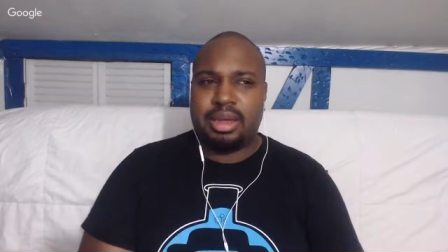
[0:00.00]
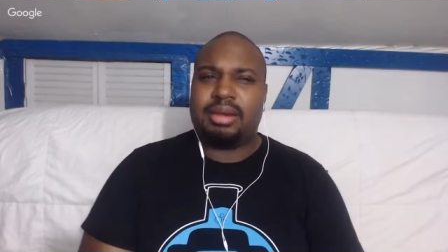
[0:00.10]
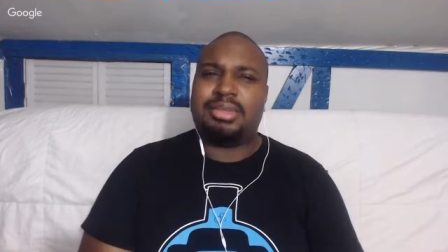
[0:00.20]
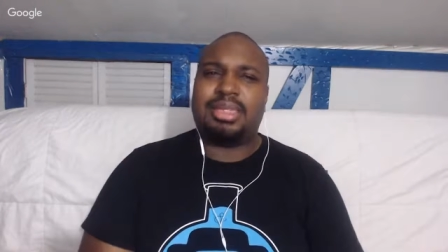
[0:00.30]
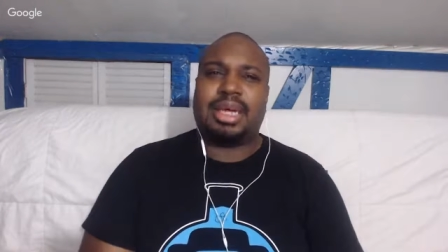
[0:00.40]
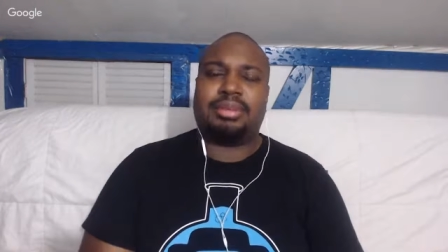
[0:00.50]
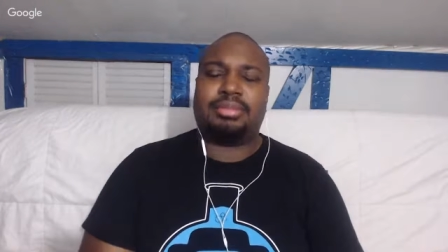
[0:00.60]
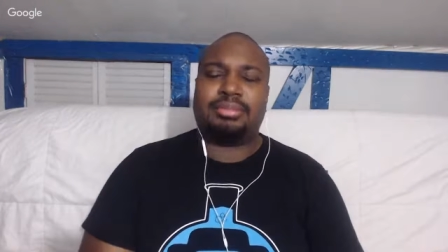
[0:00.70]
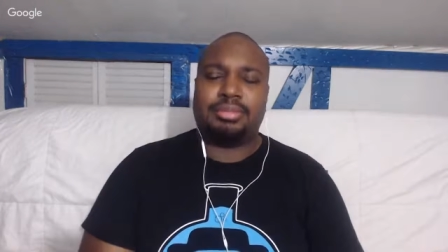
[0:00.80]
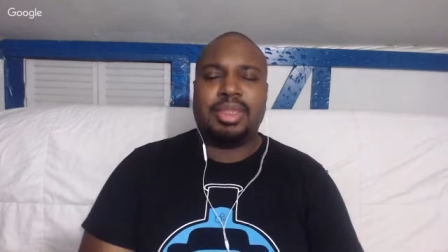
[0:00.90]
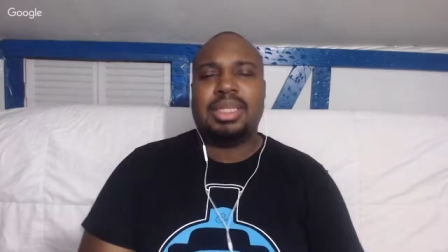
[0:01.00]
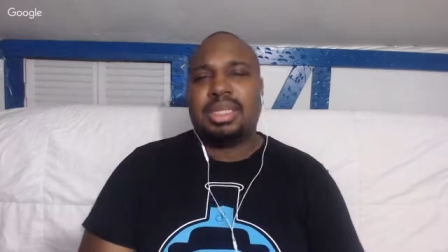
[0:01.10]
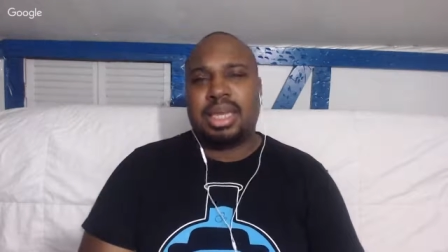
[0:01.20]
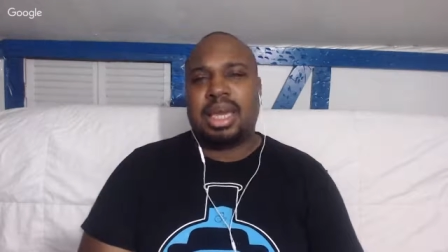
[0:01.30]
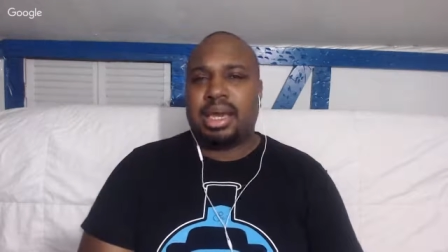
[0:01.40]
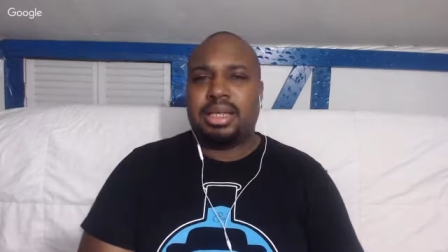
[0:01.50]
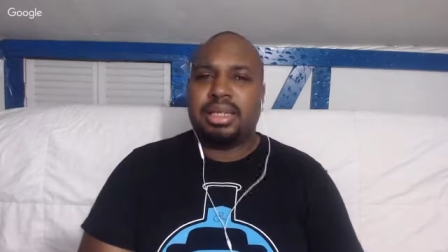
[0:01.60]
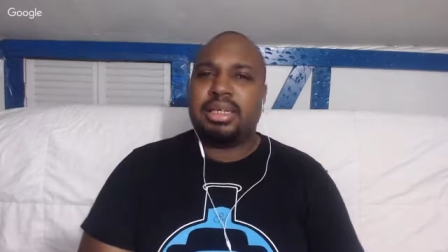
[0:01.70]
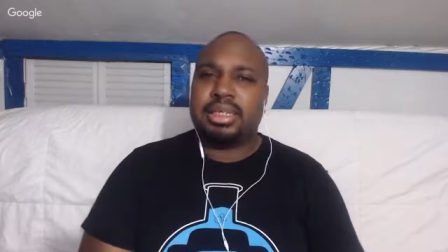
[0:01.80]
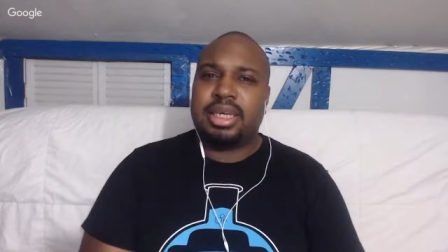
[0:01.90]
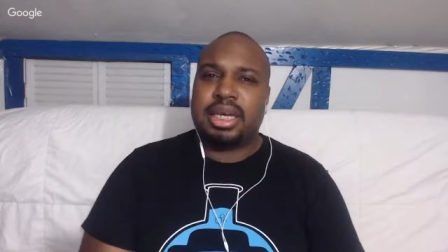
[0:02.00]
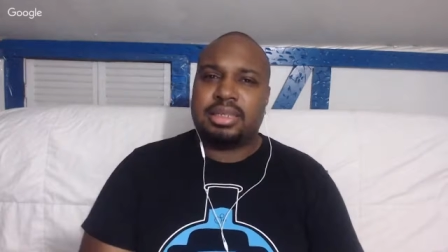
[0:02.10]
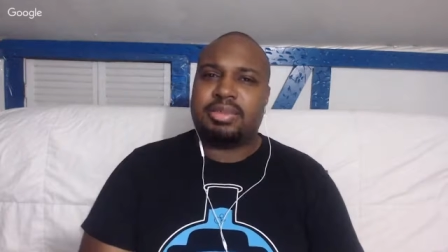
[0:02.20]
I was like, "Yeah, yeah, yeah."